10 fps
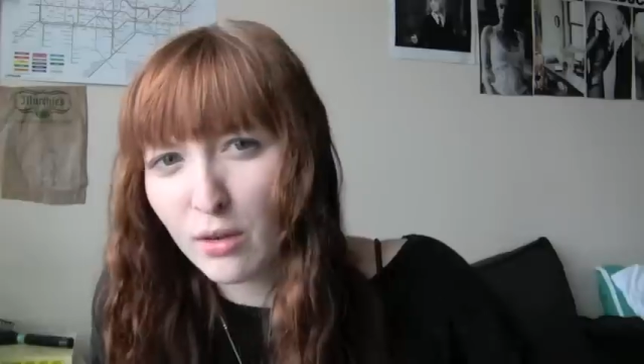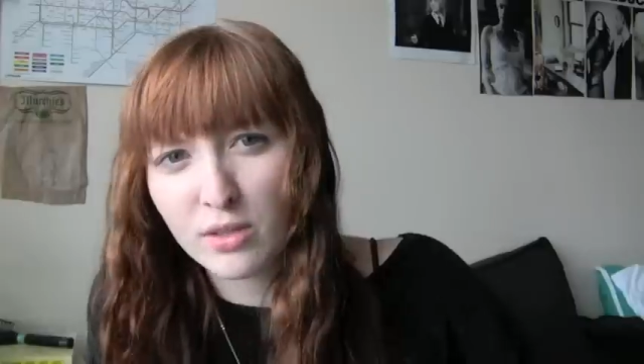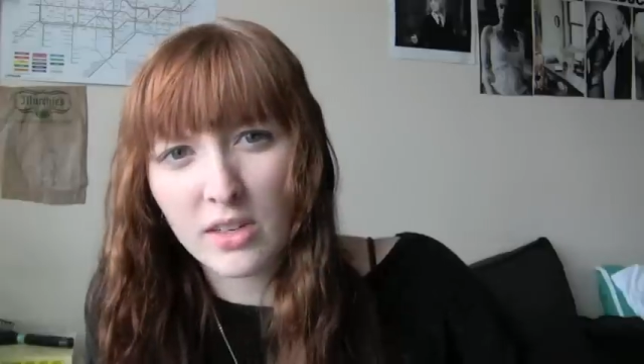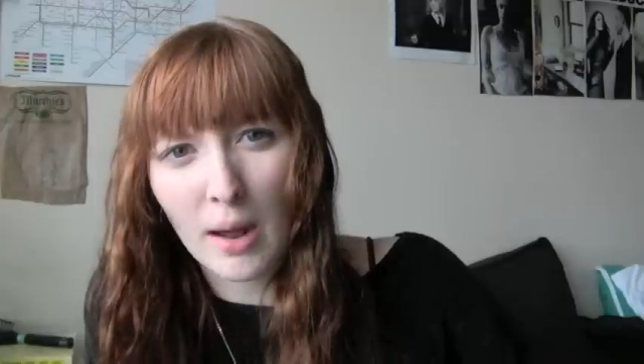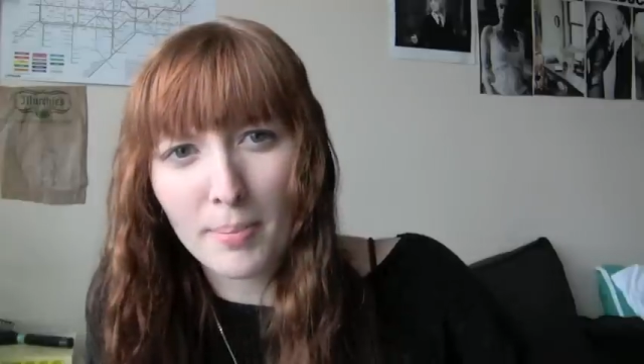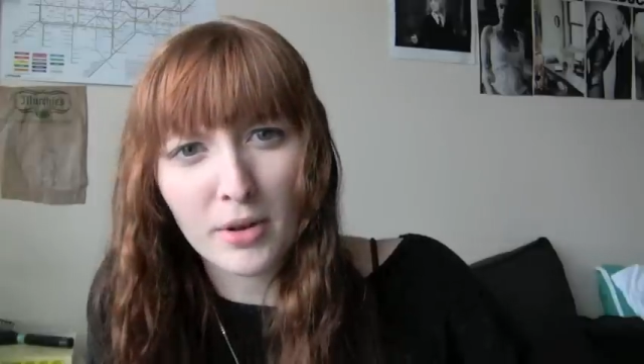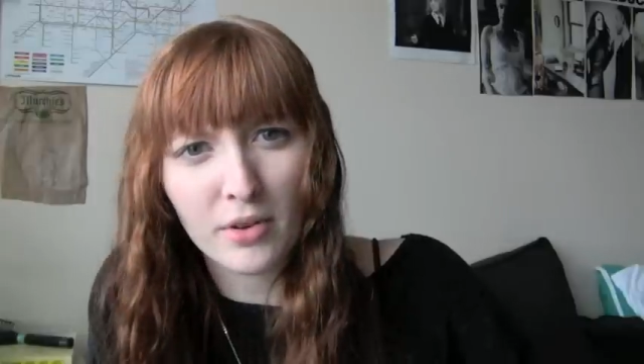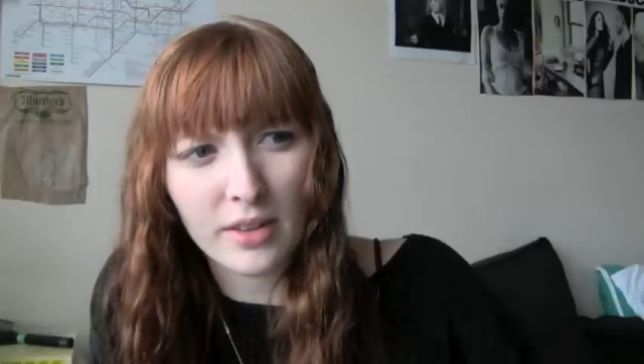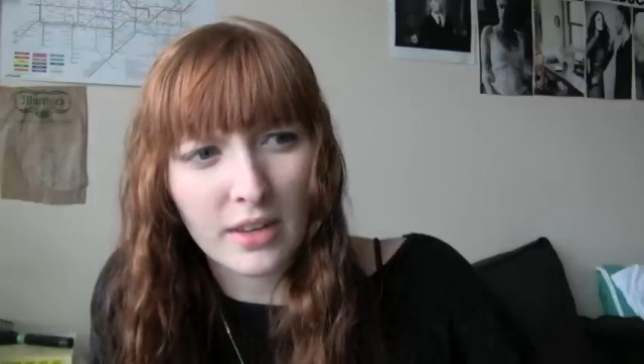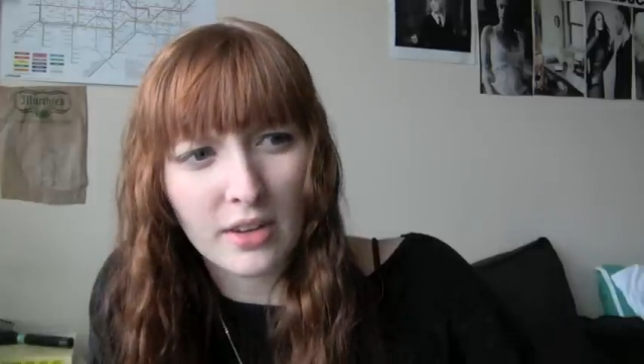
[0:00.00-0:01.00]
I used to not be
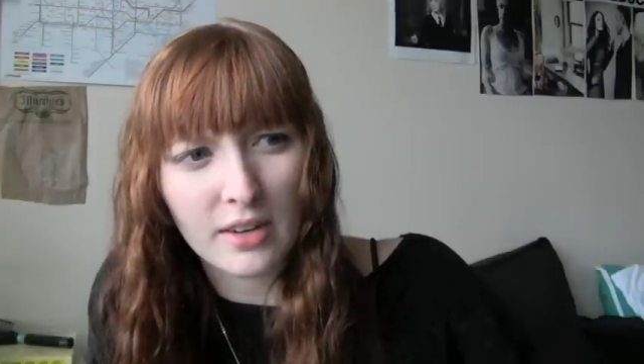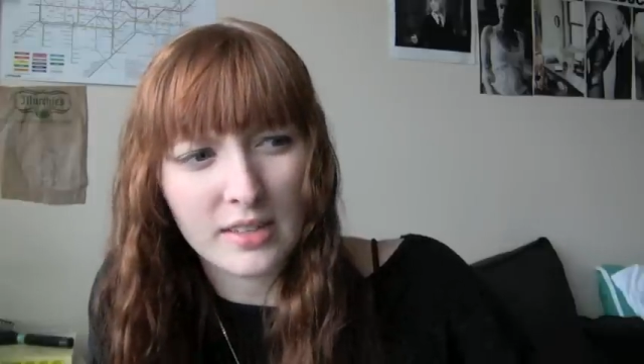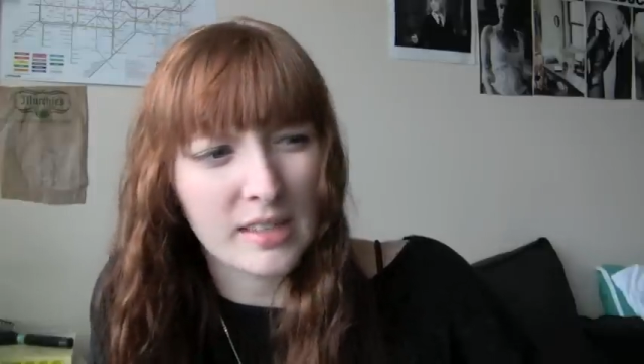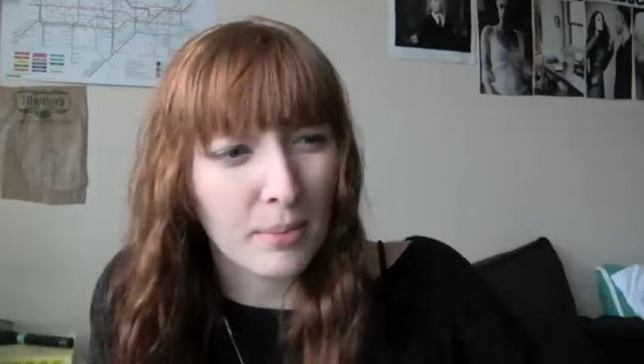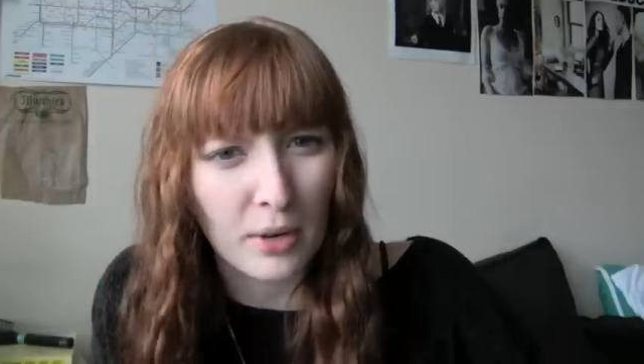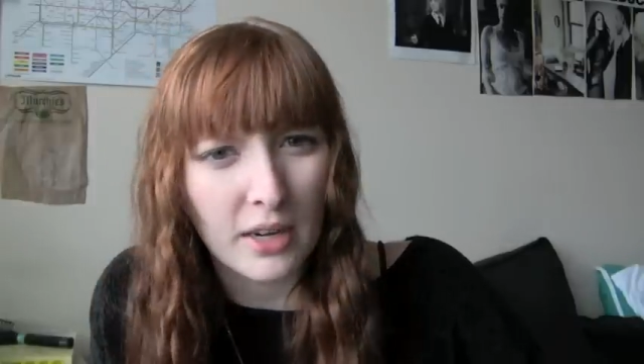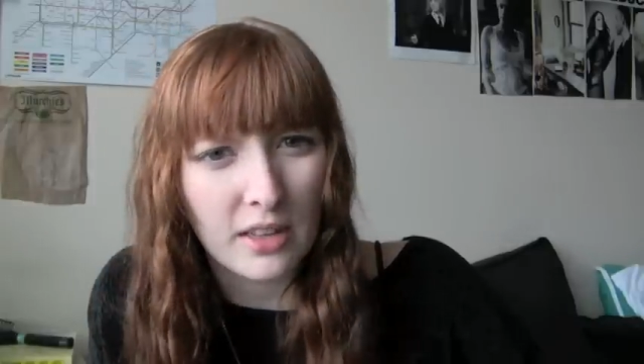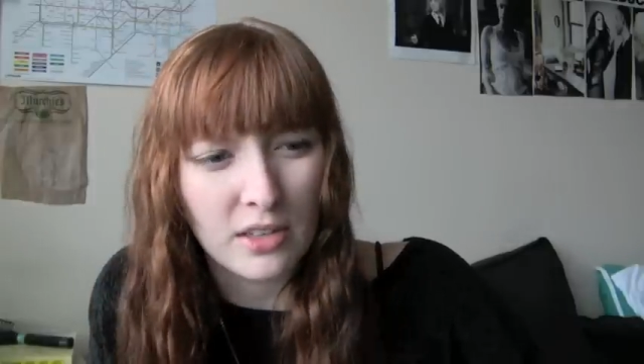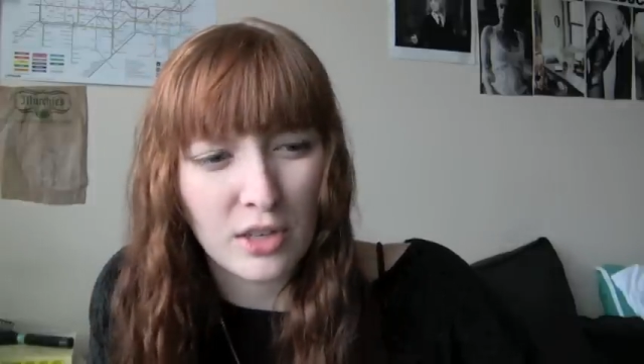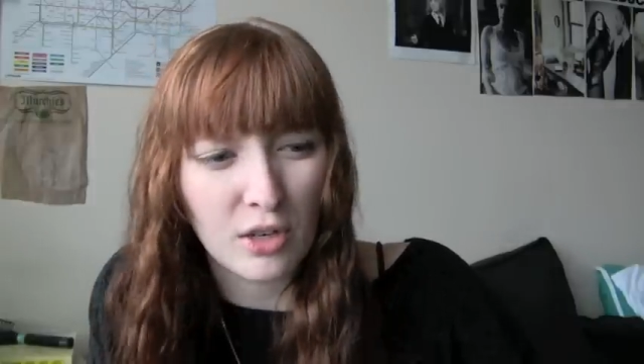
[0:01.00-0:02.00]
really good at
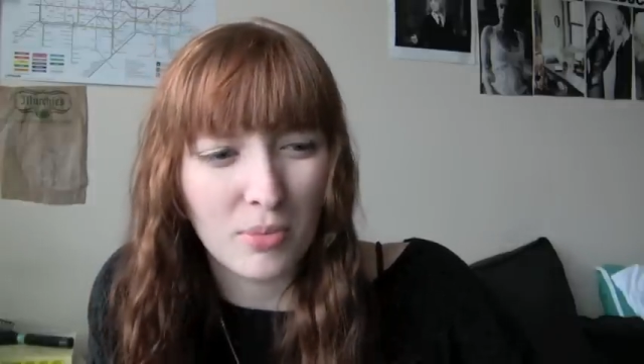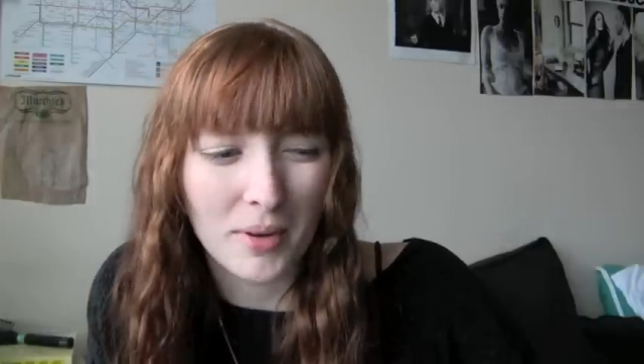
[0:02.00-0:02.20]
separating the two,